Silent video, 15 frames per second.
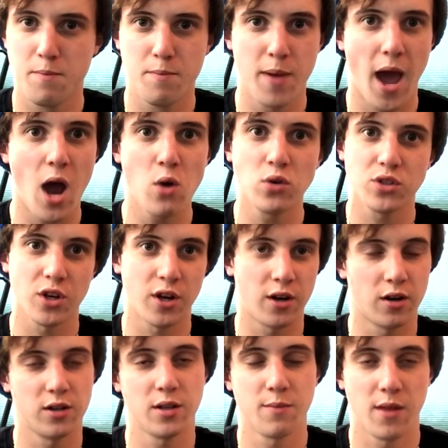
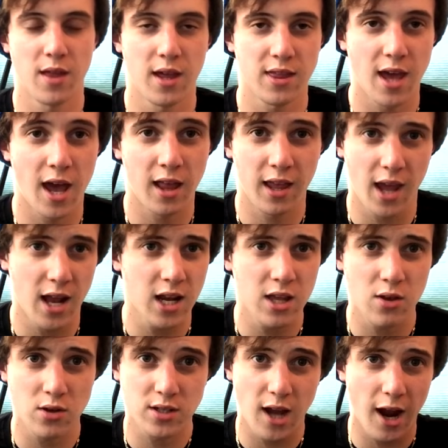Bowser or something like that. Like any
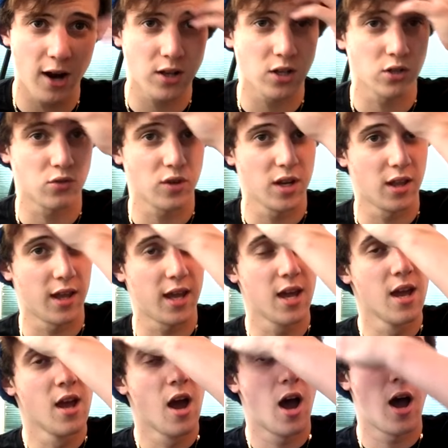of those characters really
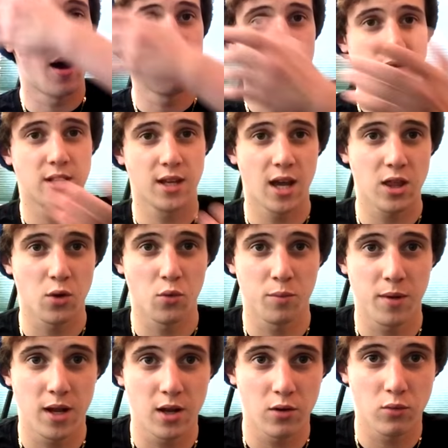um, together would
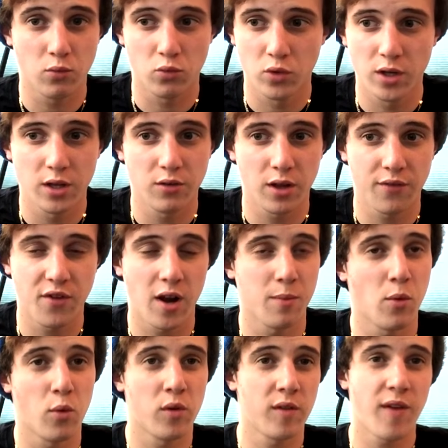be really, really funny. I
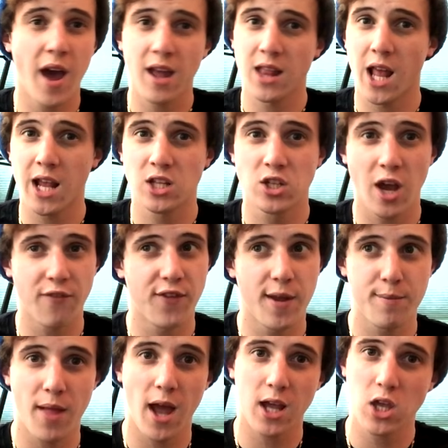mean, we've had like Jeffy
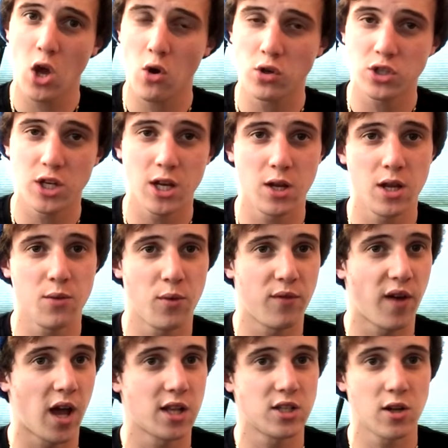and Black Yoshi. We've
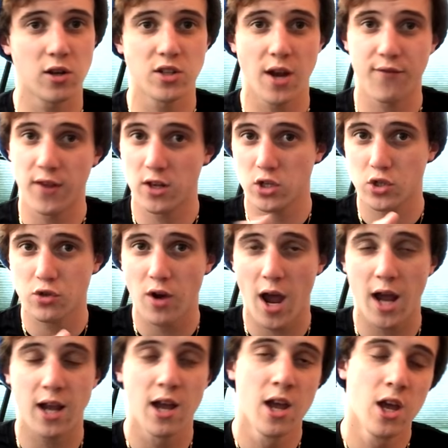had J Jeffy and
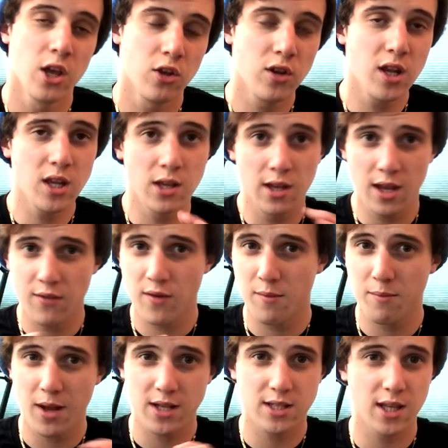Shrek. You need to
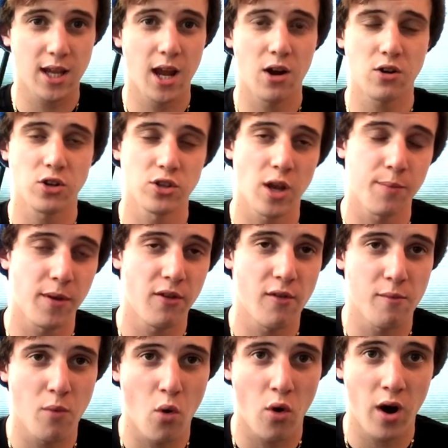even mix the characters up
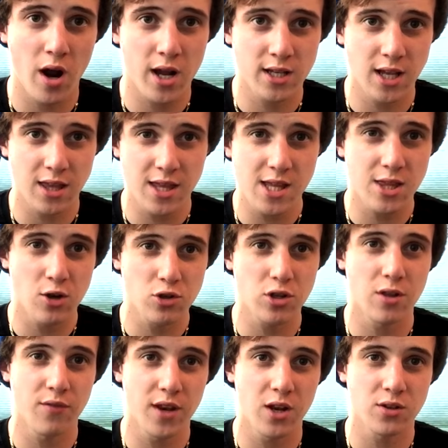even more because I think those are
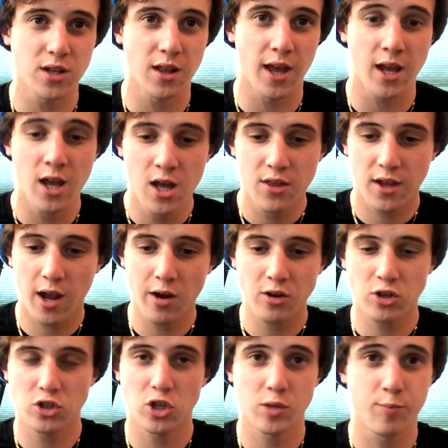the videos that like the
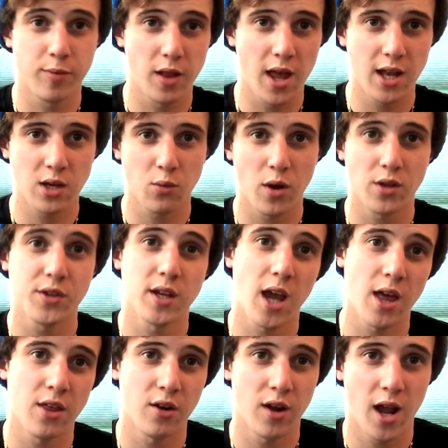characters just blend well
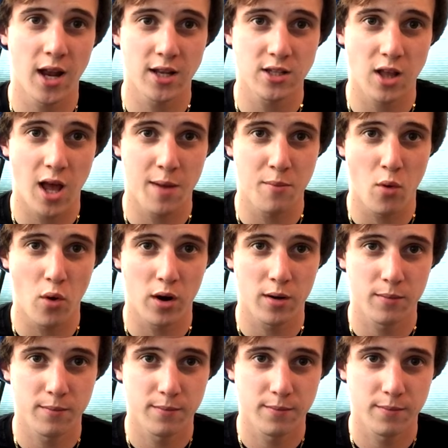together and it's a lot more